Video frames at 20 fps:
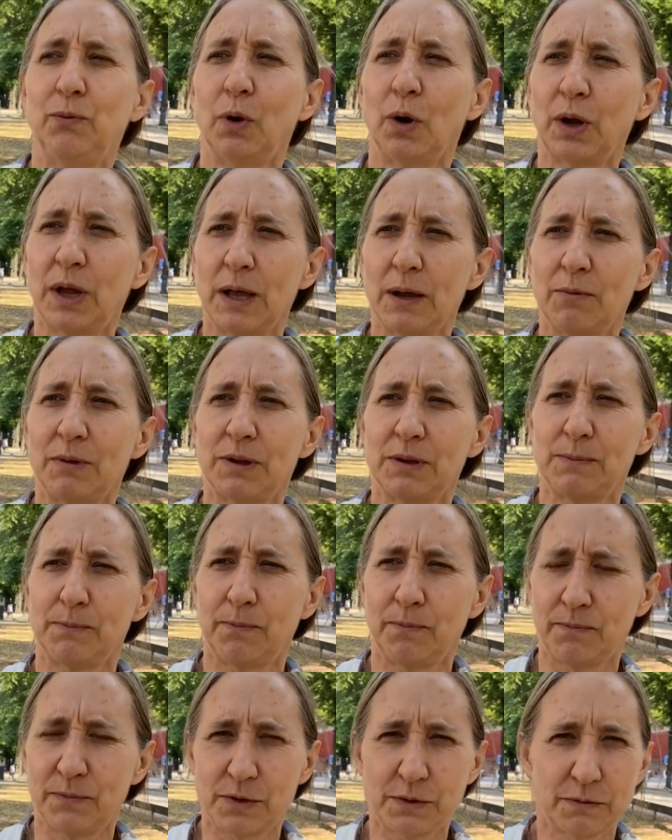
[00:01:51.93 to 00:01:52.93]
working with
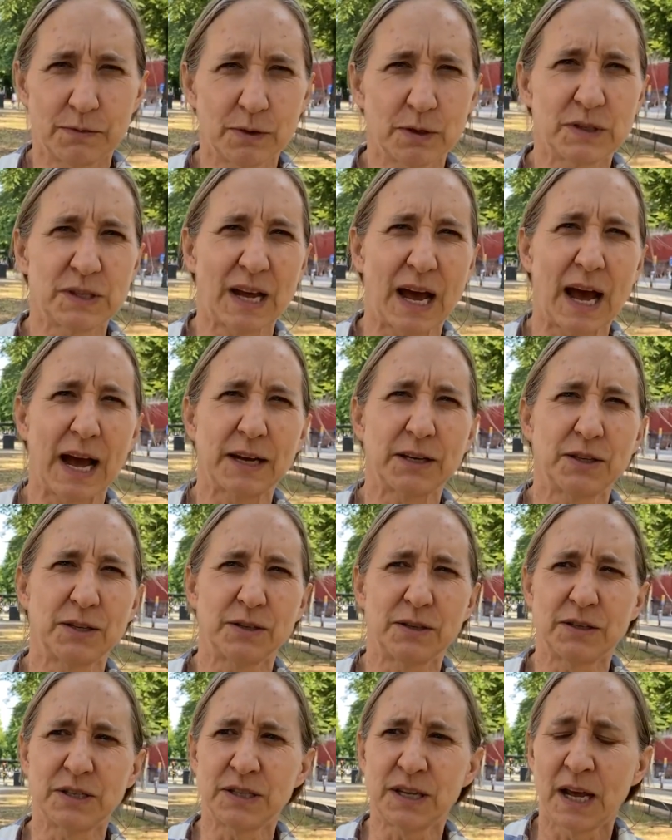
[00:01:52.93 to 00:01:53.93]
diverse
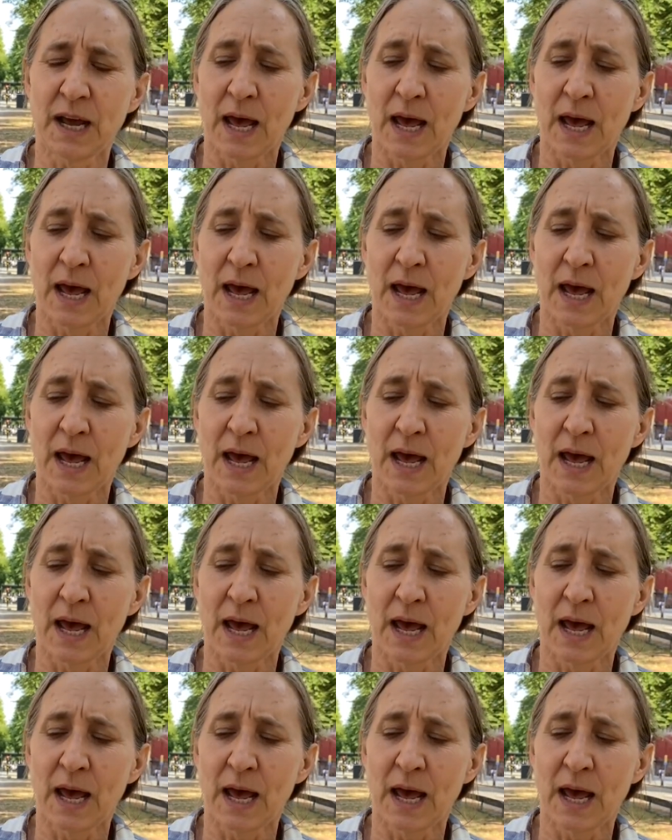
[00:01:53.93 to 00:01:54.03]
actors